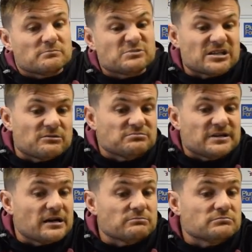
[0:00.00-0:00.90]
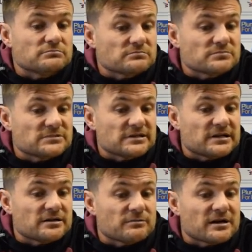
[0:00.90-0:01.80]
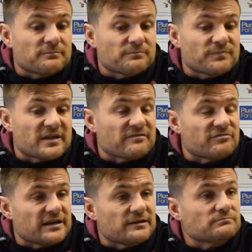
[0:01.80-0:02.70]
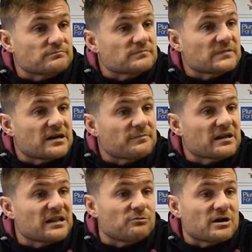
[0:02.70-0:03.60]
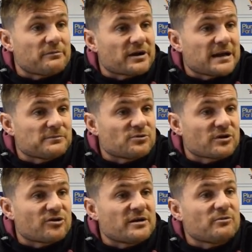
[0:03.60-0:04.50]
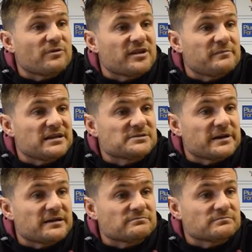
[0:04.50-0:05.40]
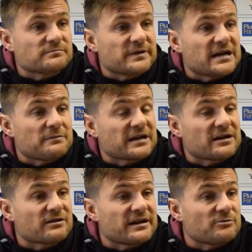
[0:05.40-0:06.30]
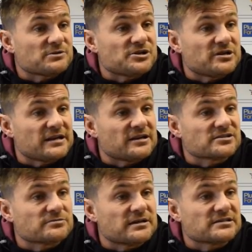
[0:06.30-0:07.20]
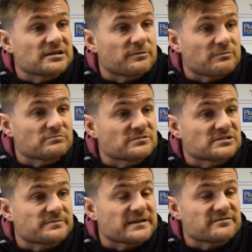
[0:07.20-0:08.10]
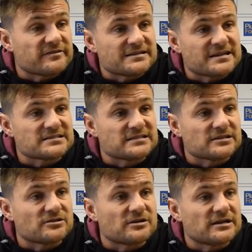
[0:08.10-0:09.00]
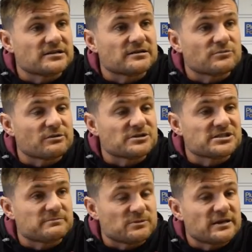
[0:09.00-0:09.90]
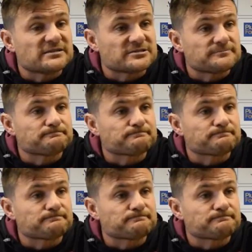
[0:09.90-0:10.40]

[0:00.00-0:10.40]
So, you know, thankfully, the club were able to come to an agreement with him, and he's been able to go and get opportunity elsewhere. So Smig's a fantastic guy, and we wish him the best.